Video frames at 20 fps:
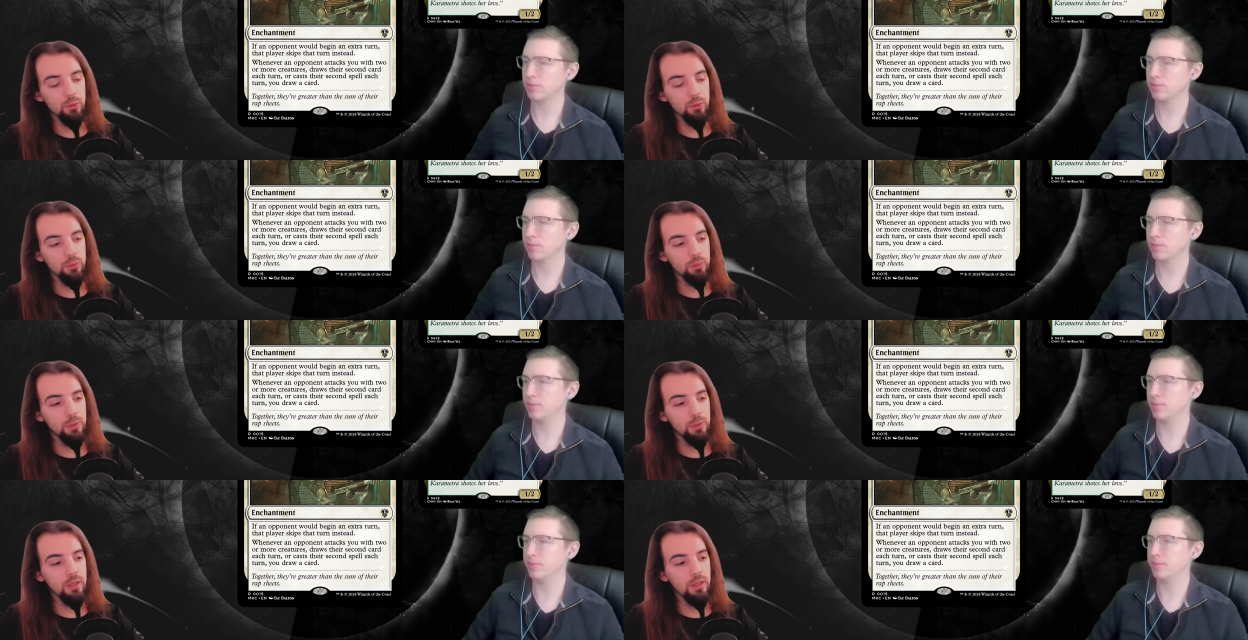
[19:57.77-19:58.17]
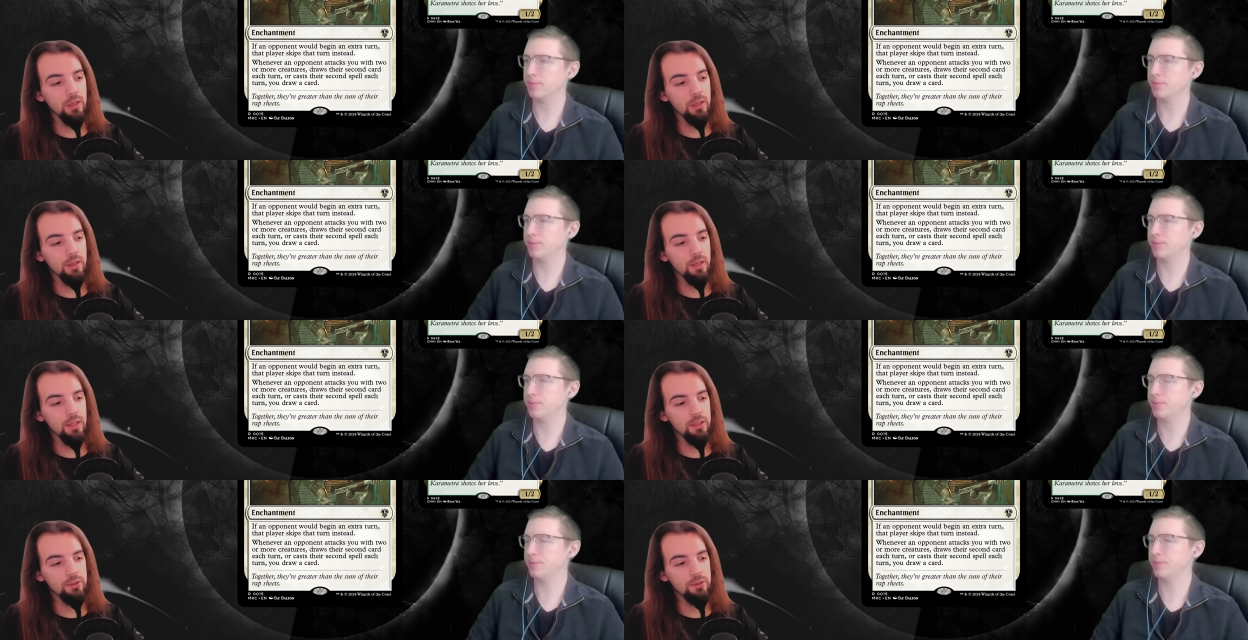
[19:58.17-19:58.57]
Speaker 1: would begin
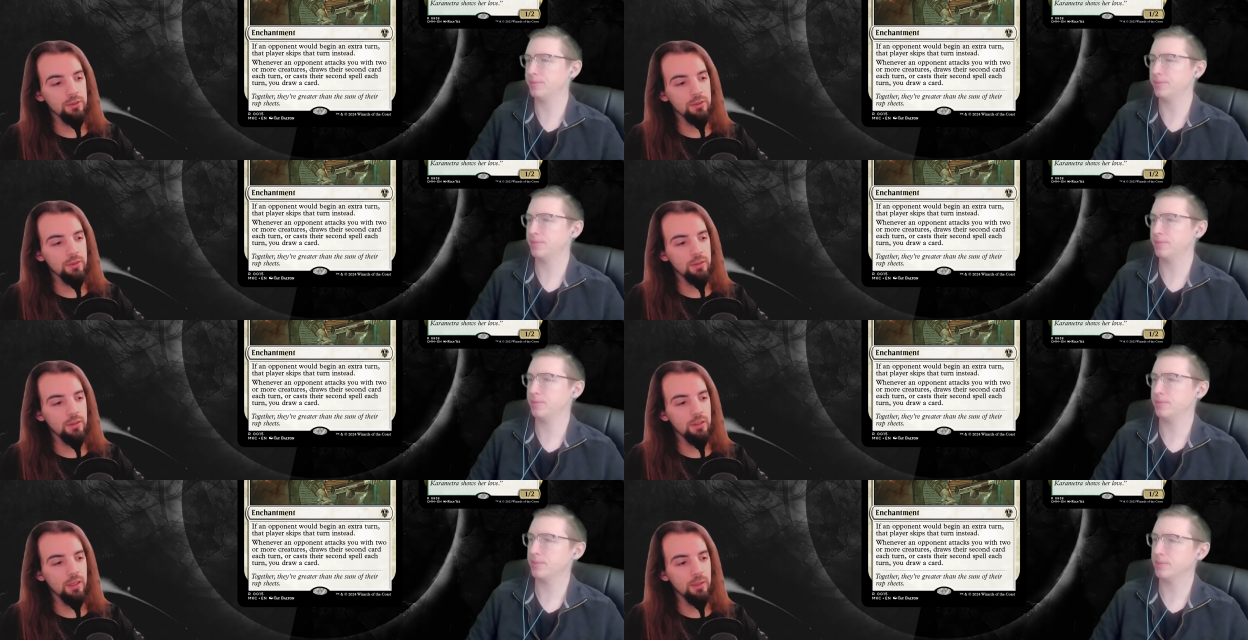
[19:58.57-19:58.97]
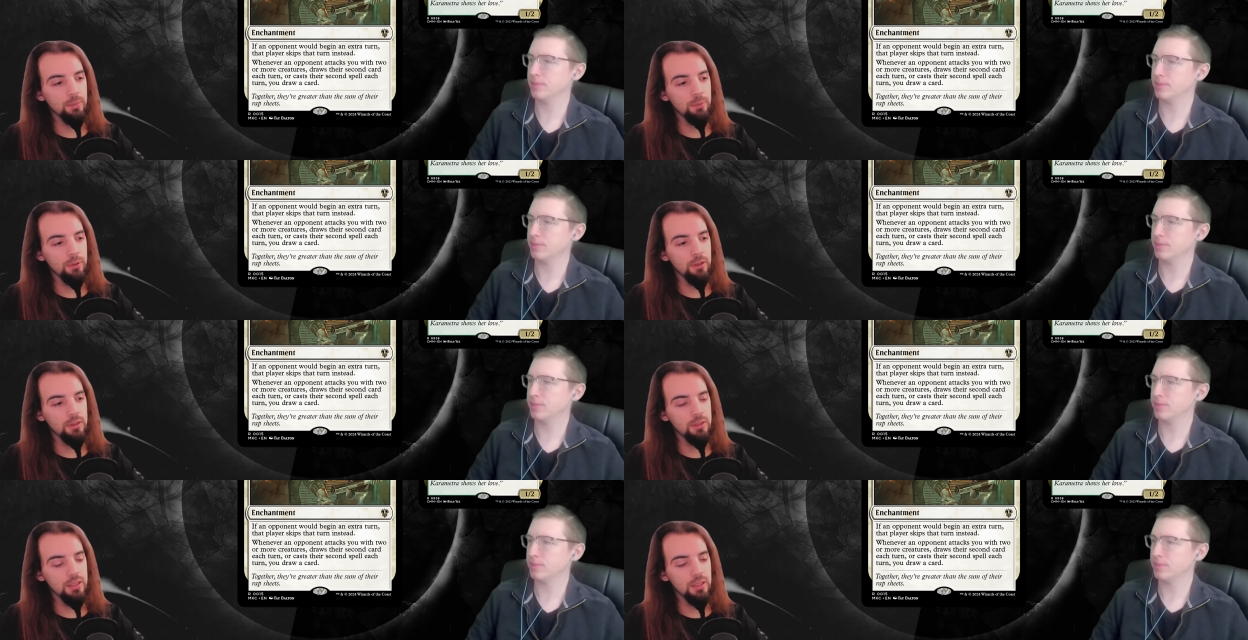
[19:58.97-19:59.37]
an extra turn, that
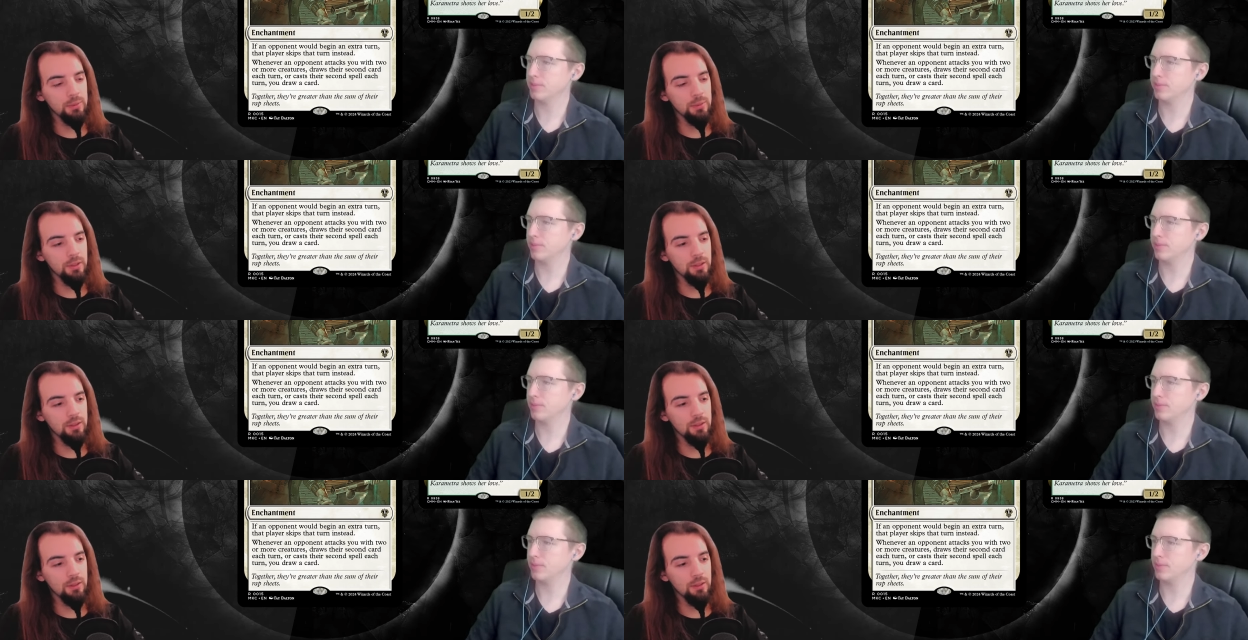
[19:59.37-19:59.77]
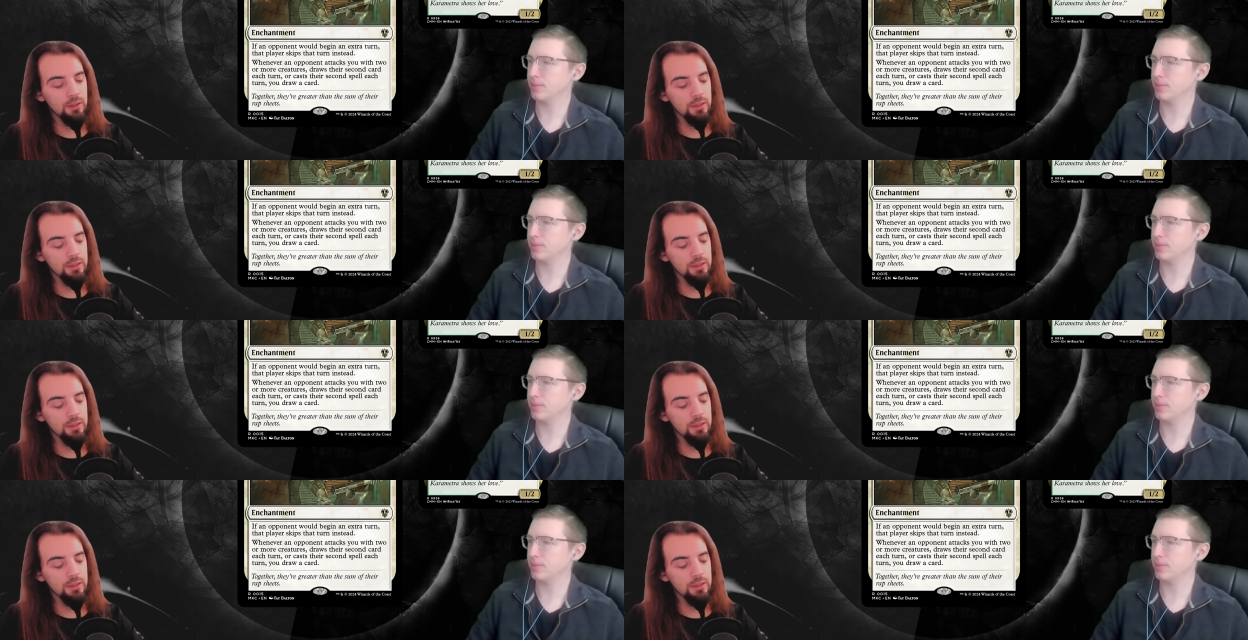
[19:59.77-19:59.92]
player skips that turn